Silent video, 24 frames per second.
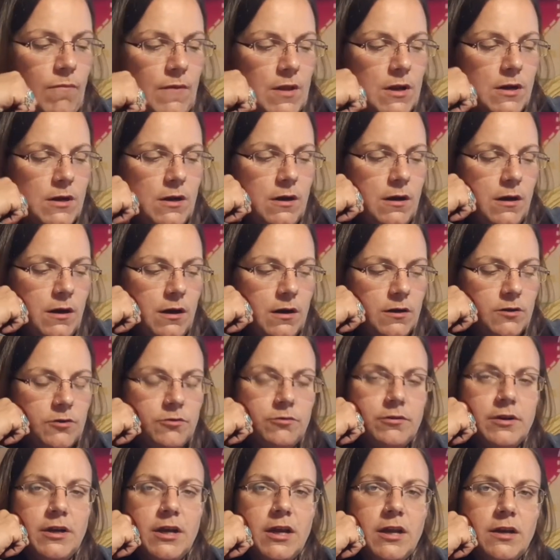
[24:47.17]
A
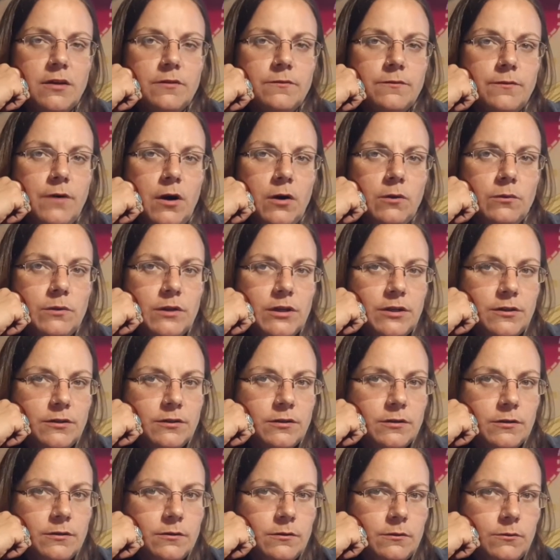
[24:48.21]
creative outlet
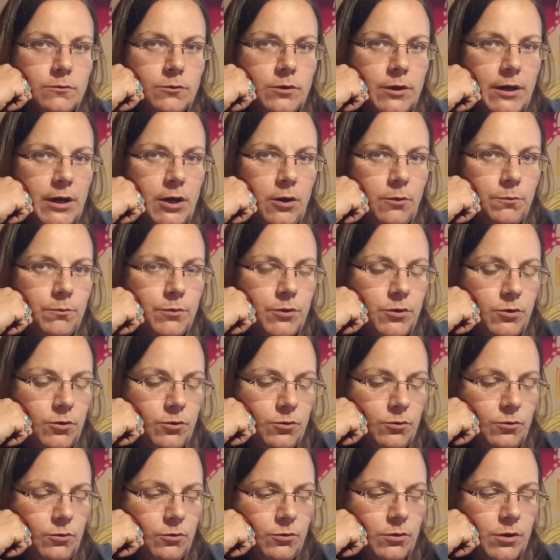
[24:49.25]
will help
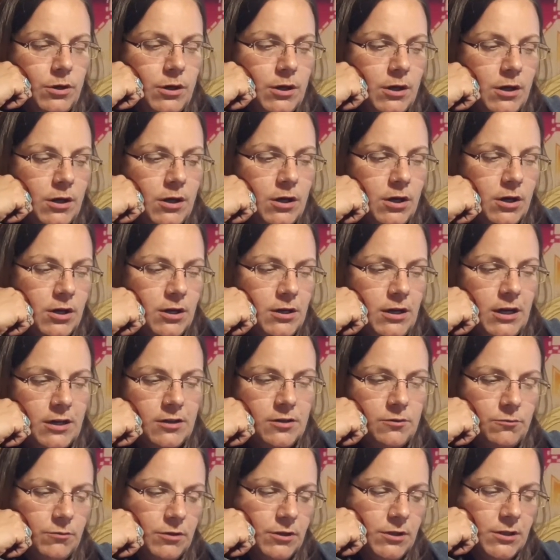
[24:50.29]
you connect and
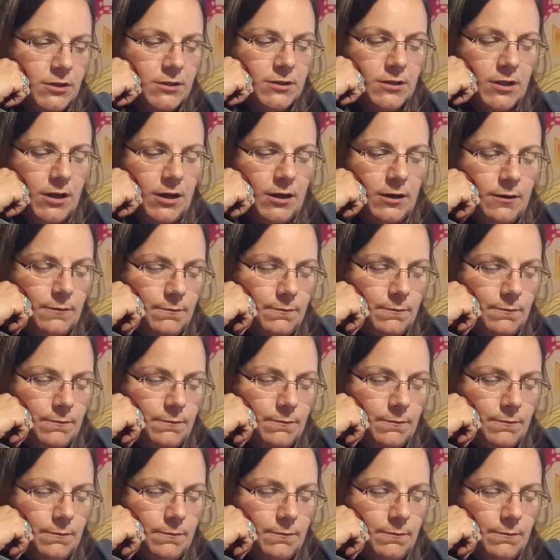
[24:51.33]
release that.